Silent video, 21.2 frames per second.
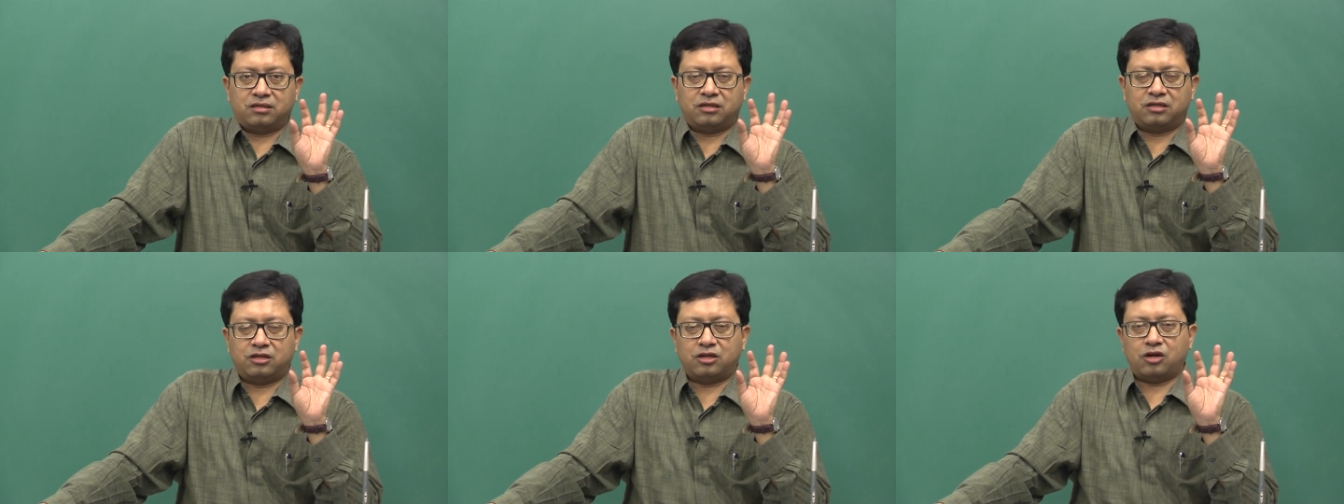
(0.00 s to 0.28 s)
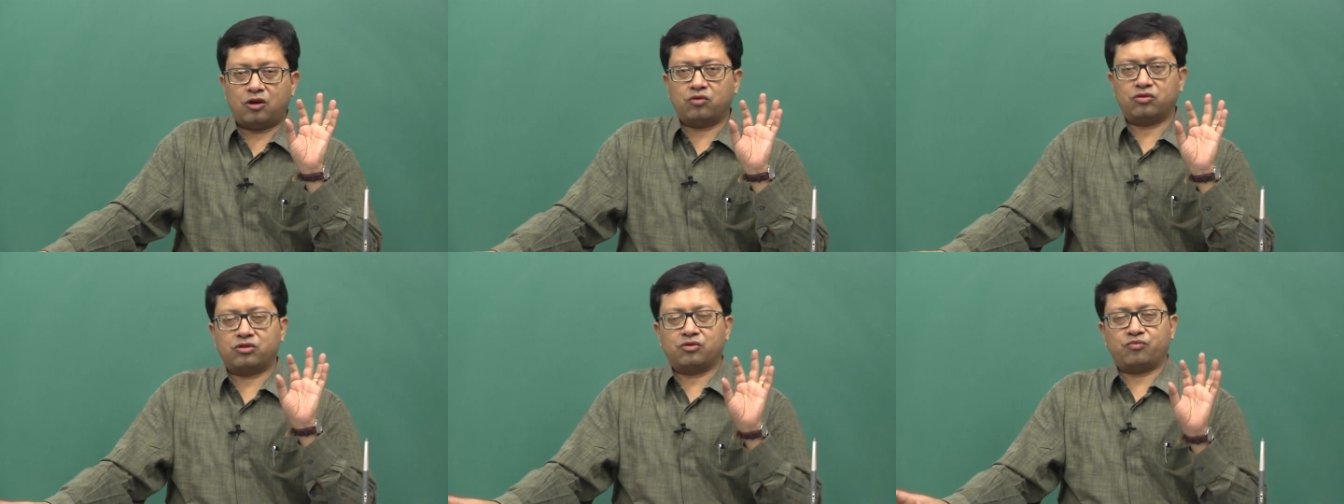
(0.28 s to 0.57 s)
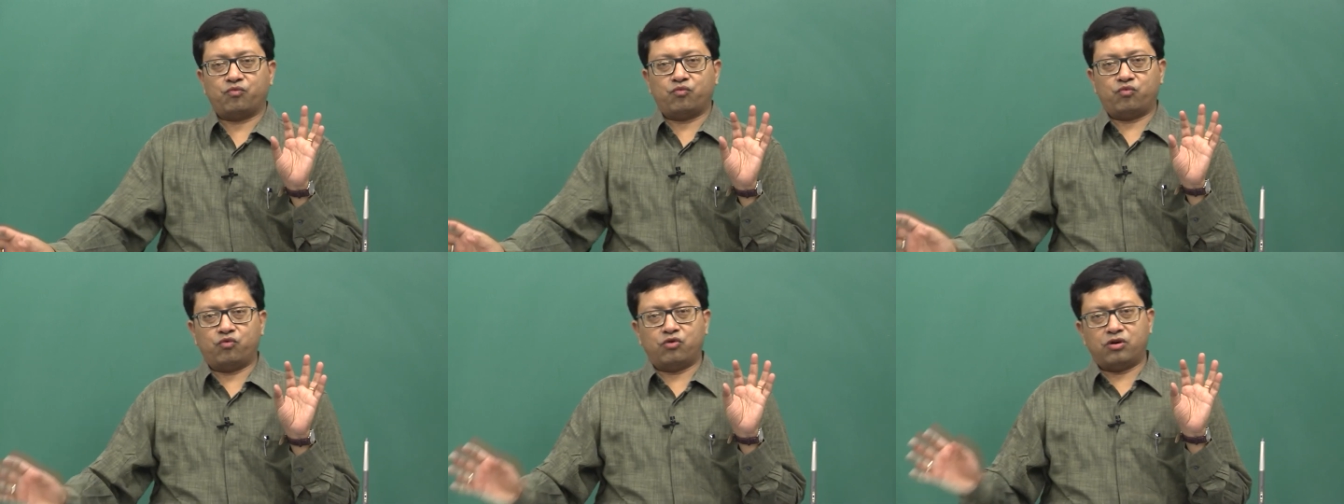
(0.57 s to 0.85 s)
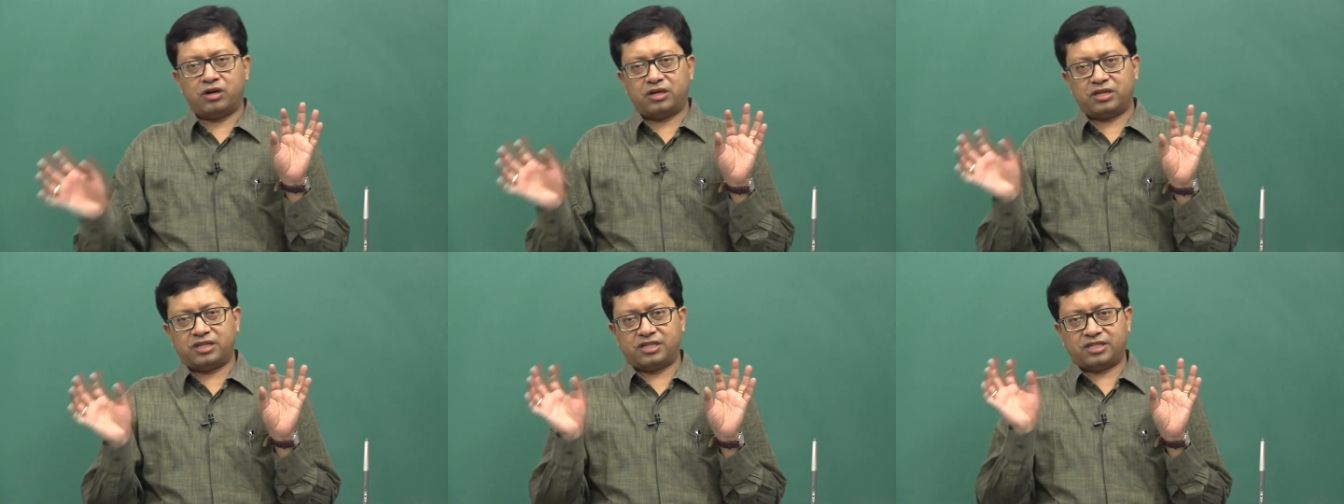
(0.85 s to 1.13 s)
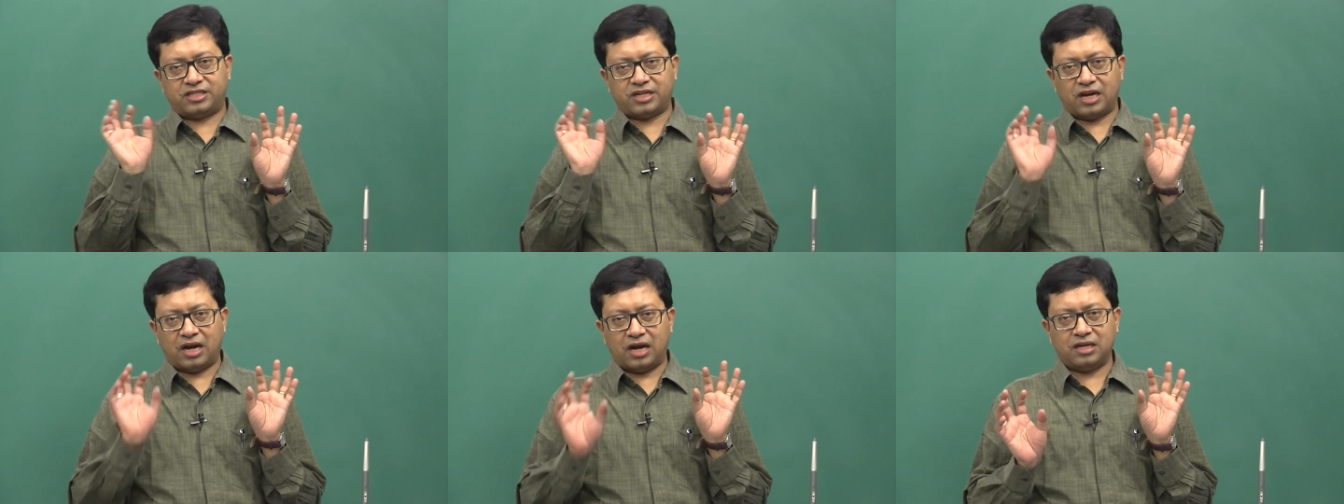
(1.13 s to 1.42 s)
Now, the word
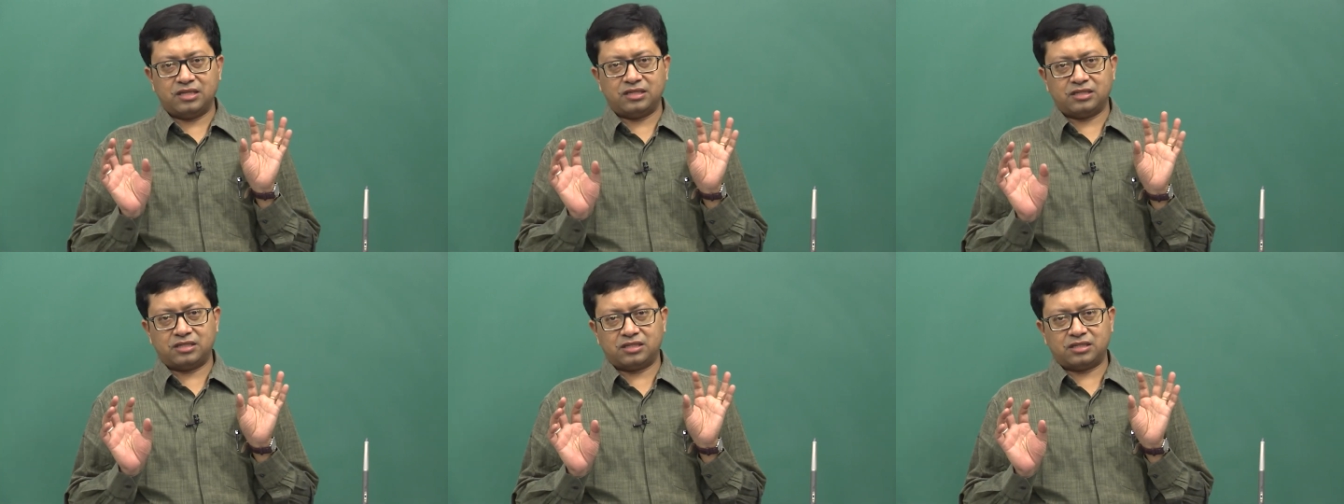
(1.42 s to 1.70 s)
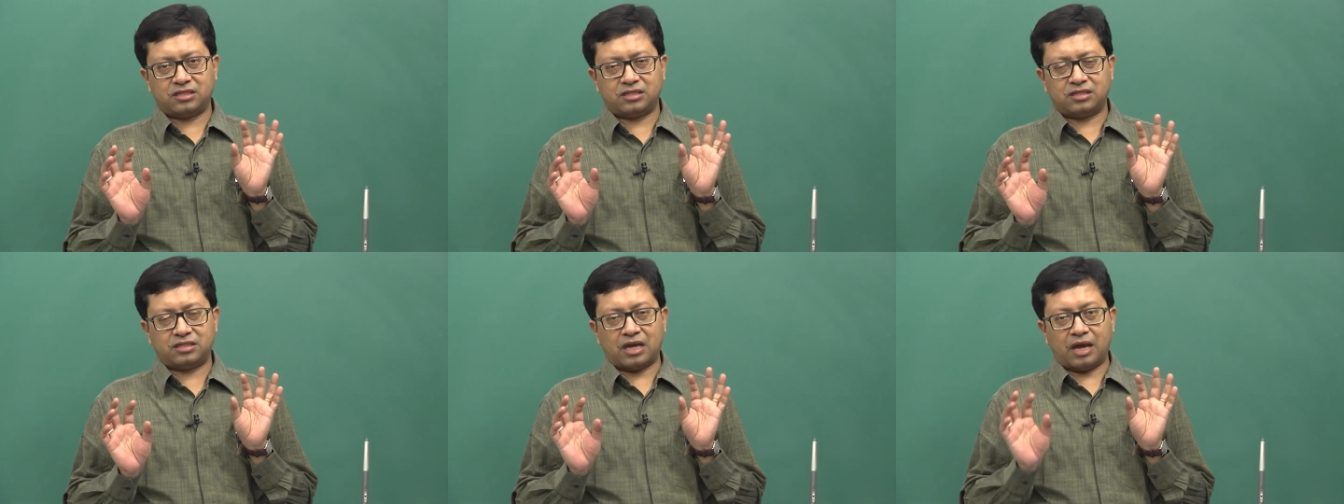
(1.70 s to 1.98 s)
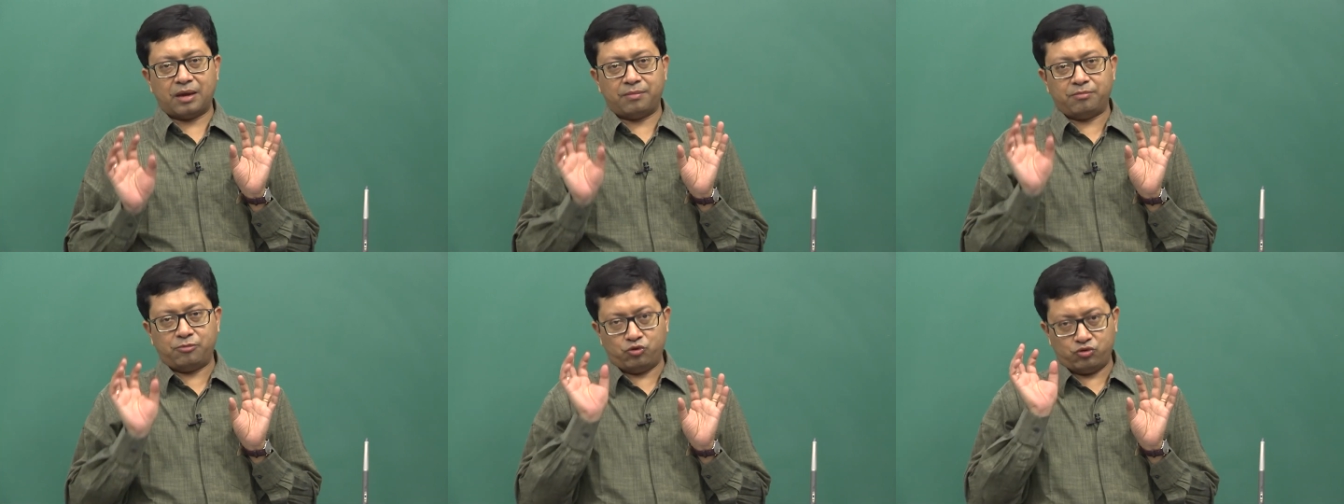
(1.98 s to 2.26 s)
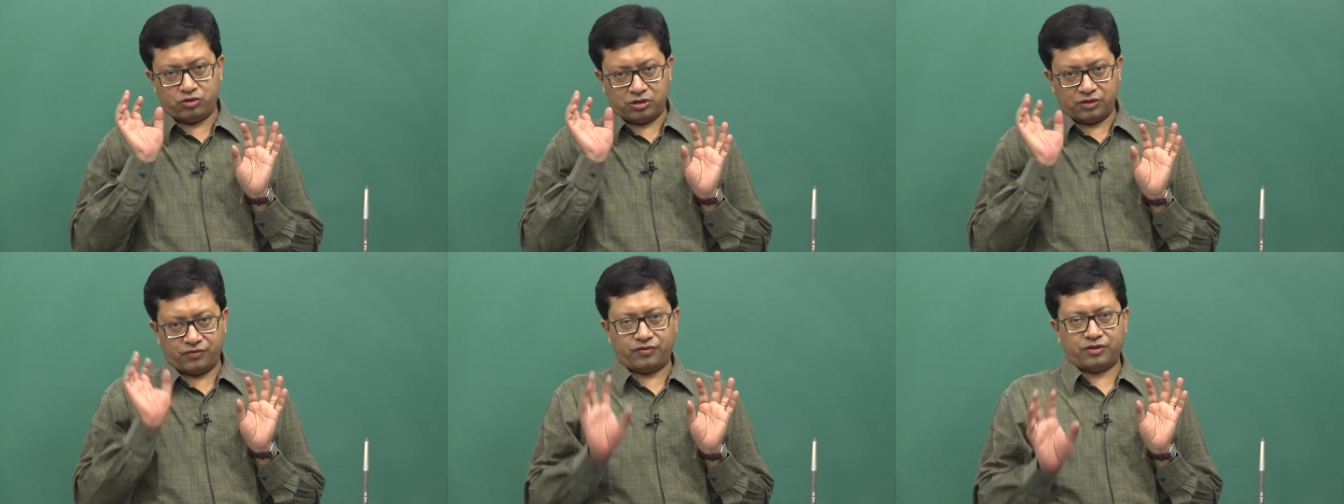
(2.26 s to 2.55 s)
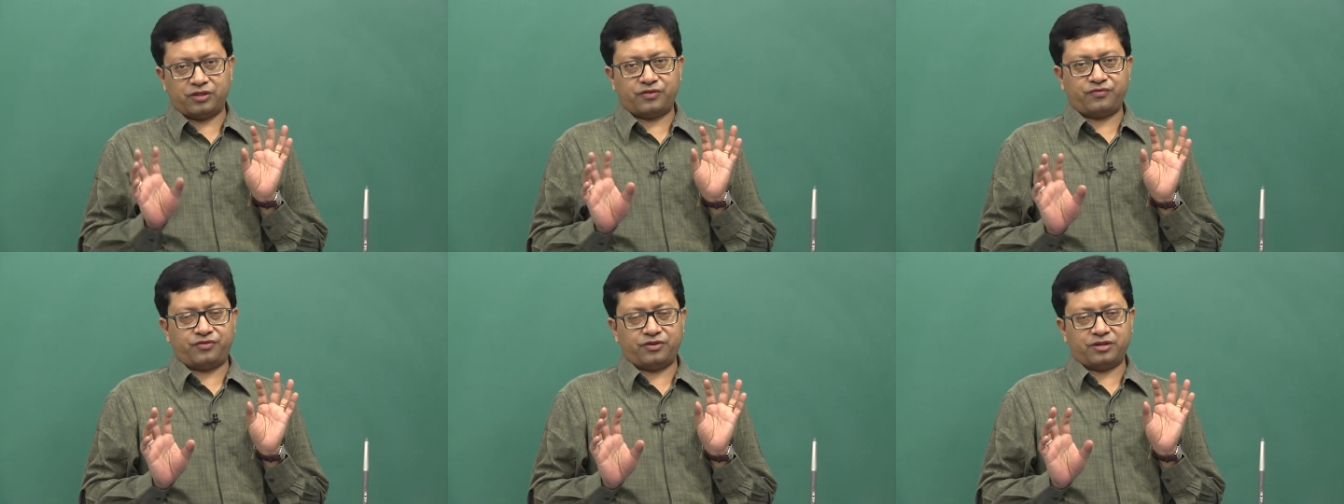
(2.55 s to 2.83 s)
chance I am using
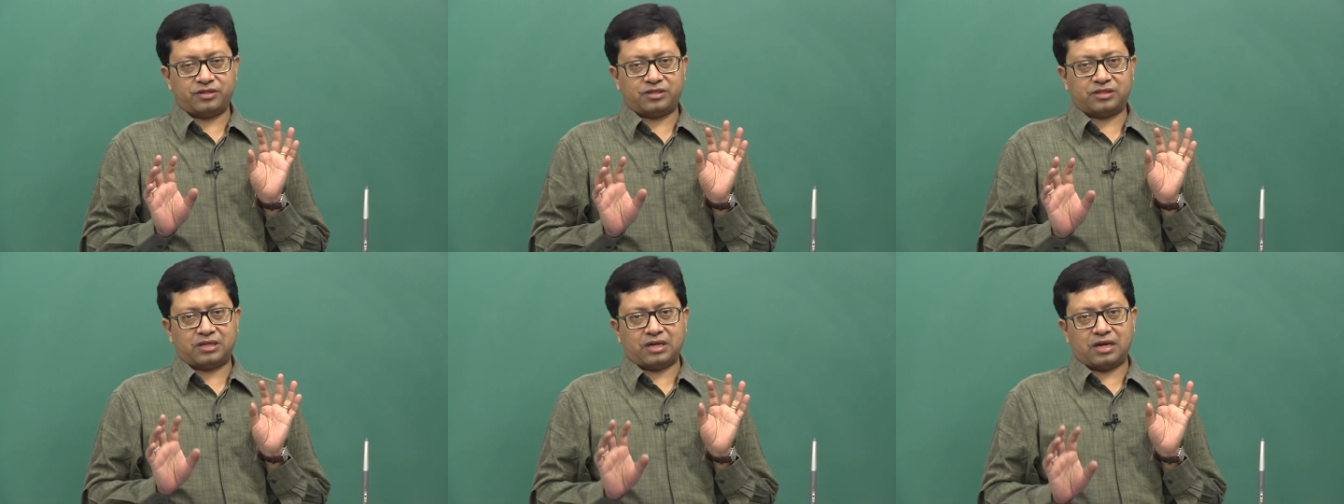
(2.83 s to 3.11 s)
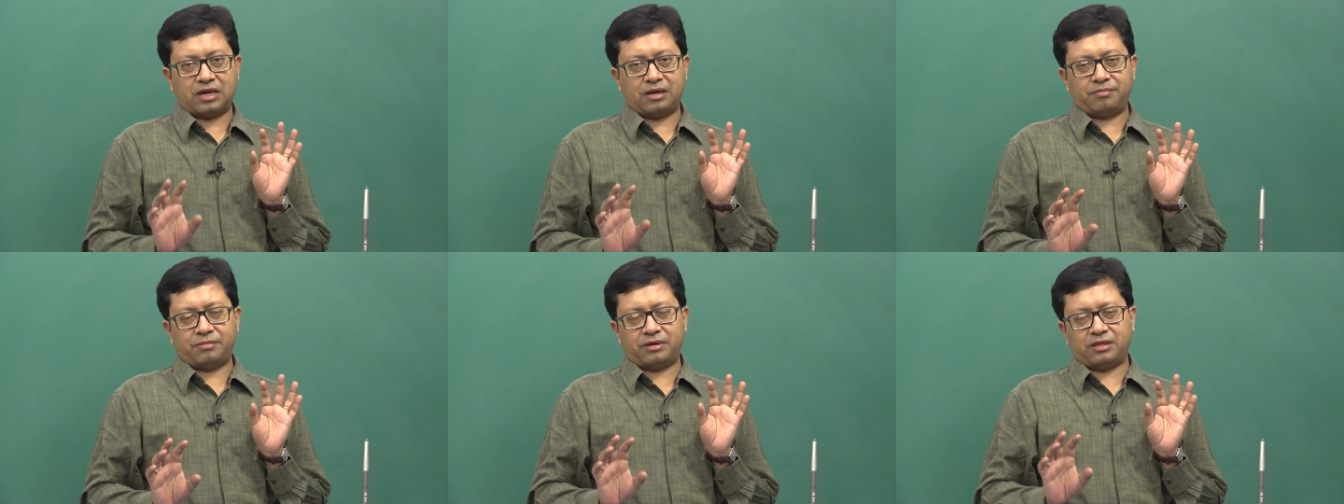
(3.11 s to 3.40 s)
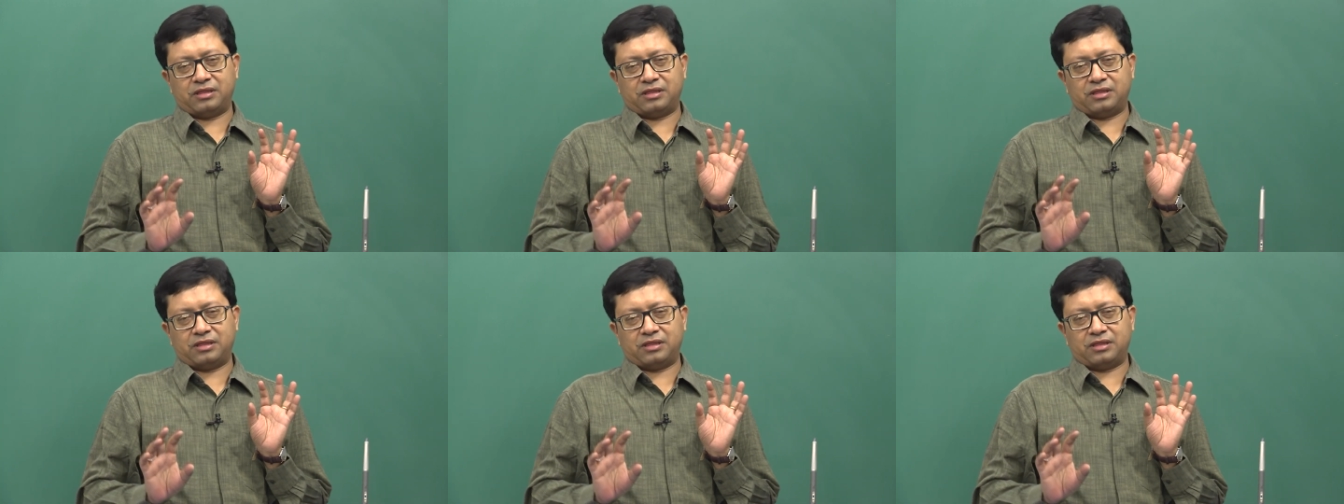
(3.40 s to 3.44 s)
for the first time,